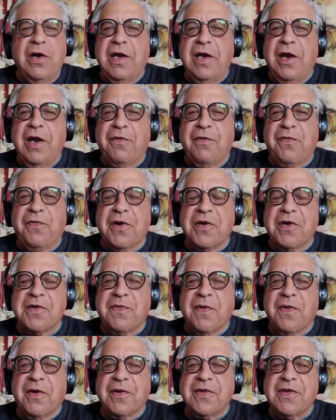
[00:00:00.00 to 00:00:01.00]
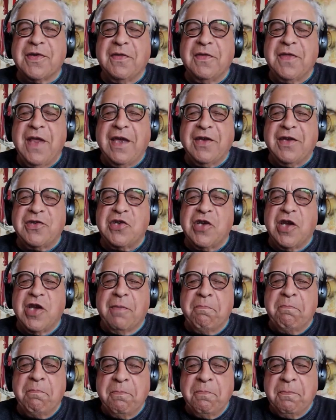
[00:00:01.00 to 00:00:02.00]
it here first, folks. Thanks,
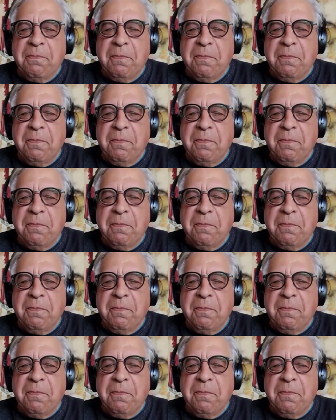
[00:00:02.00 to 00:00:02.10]
Jim.